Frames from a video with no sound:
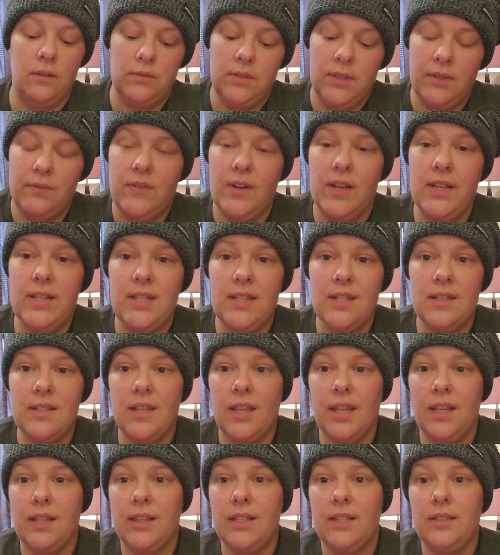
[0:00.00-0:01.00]
Devices
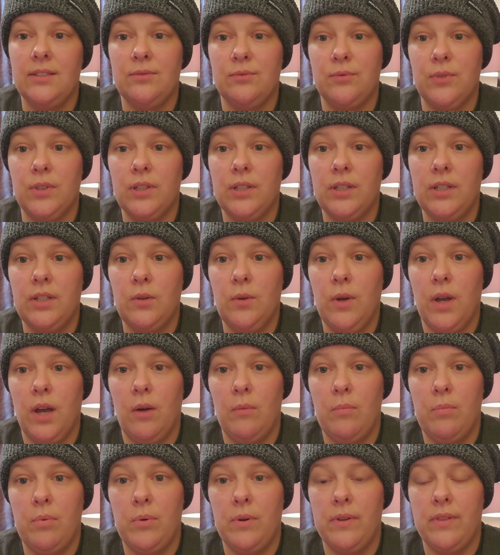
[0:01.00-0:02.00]
like this really do
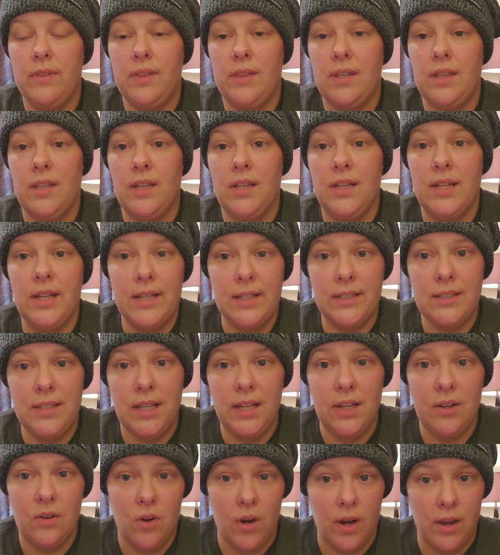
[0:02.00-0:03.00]
help with the
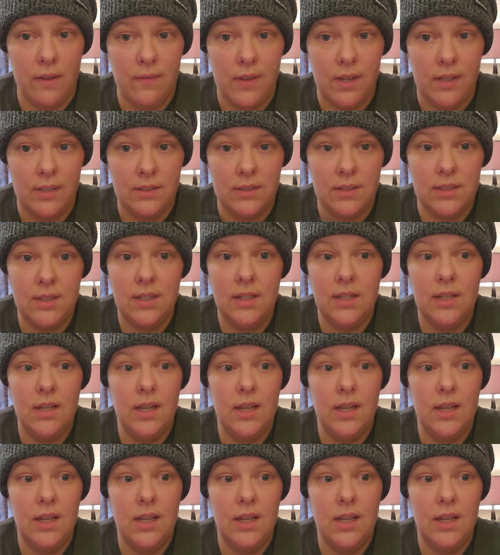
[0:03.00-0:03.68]
nicotine cravings